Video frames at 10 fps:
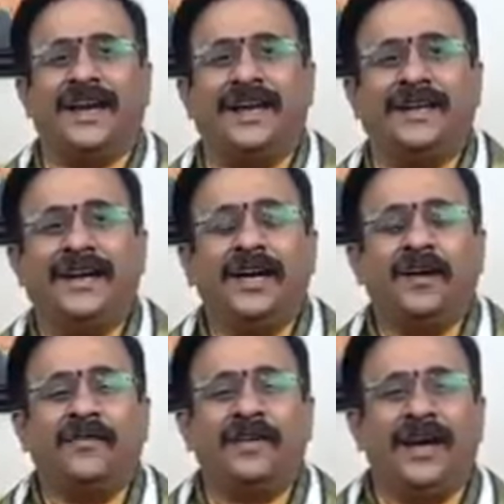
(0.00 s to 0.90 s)
hand,
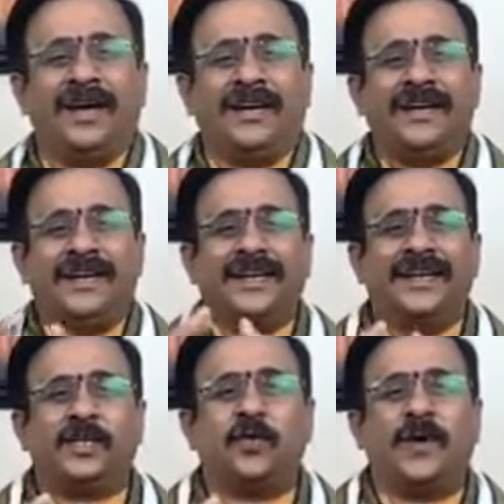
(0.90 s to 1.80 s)
we are
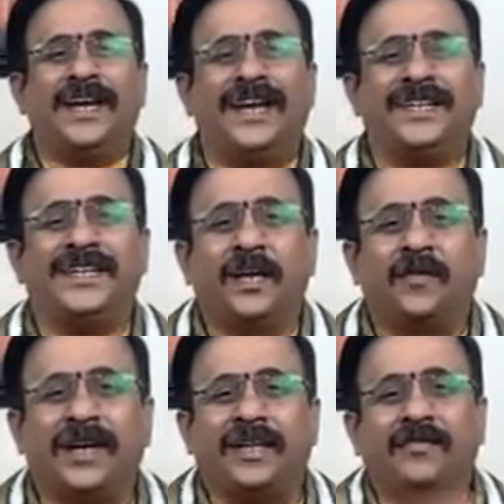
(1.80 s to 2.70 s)
in a twilight
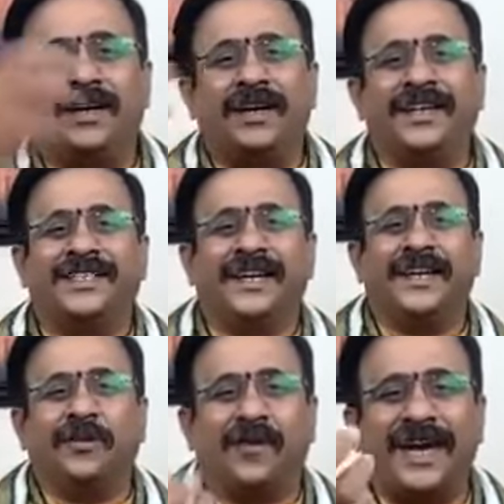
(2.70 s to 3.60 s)
where the world is
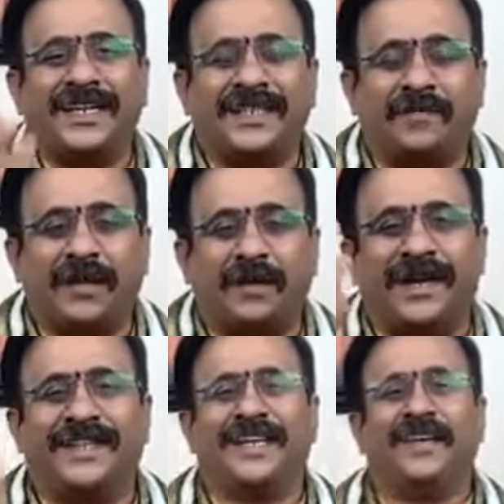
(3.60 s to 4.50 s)
ready to accept the
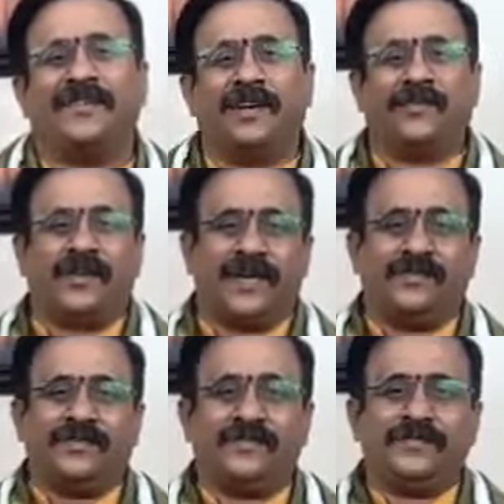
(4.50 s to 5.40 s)
Bharatiya way of life.
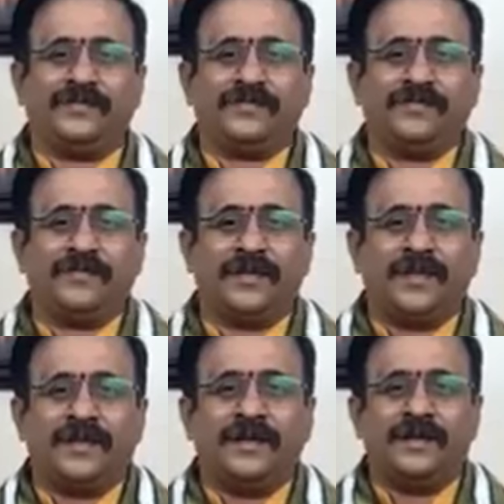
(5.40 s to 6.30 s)

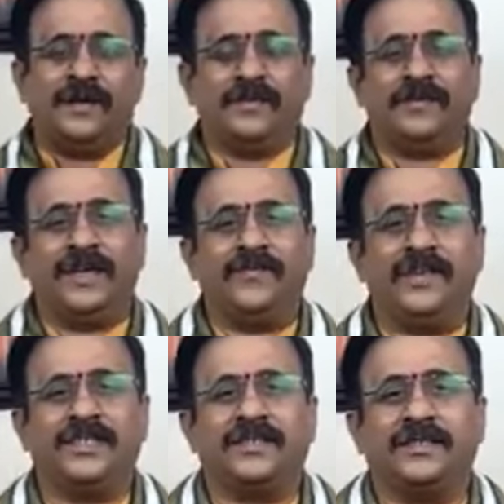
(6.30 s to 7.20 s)
On
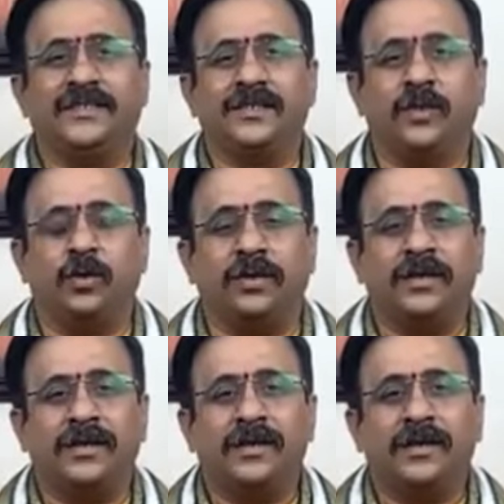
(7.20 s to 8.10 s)
21st June